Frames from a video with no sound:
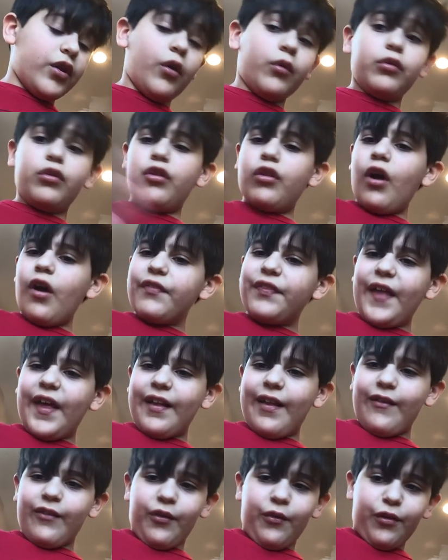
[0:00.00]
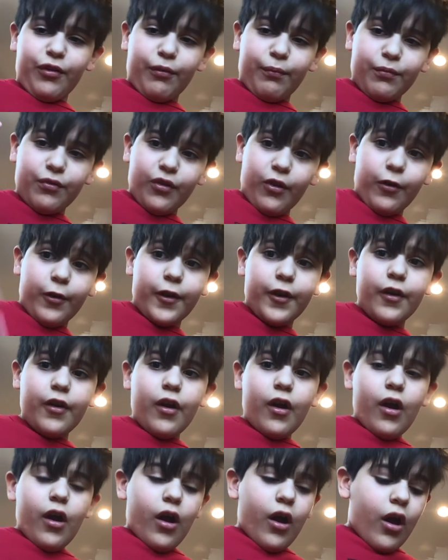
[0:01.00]
Wait, no, not that algorithm,
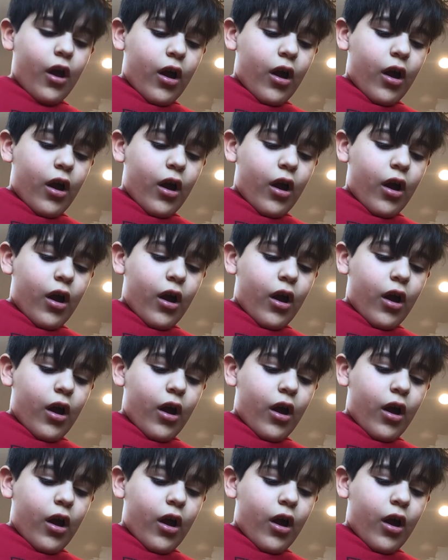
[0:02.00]
sorry.